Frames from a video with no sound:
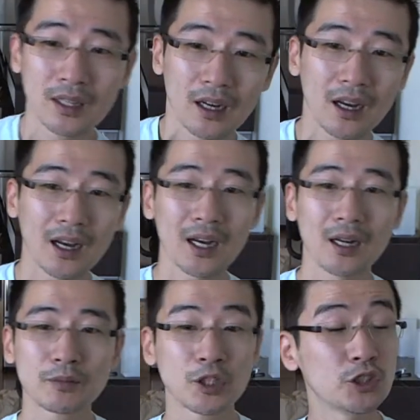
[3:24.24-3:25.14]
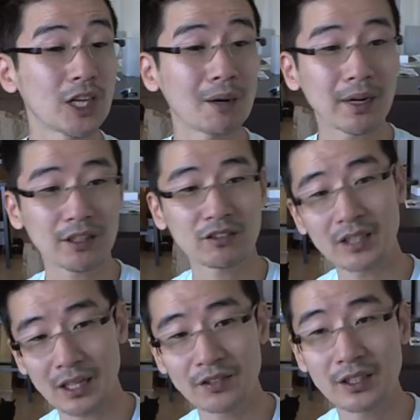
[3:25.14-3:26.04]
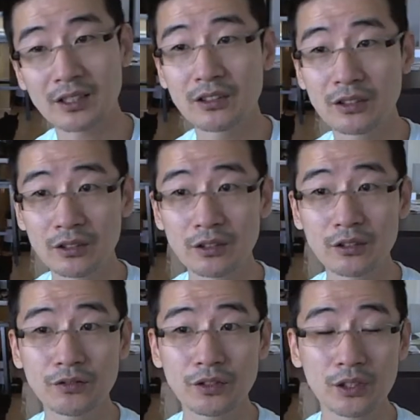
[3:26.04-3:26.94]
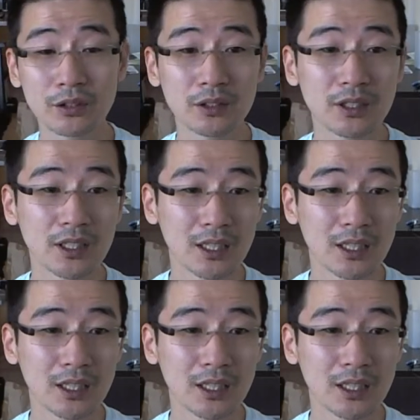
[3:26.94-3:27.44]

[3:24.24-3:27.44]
Good job, Microsoft again too for doing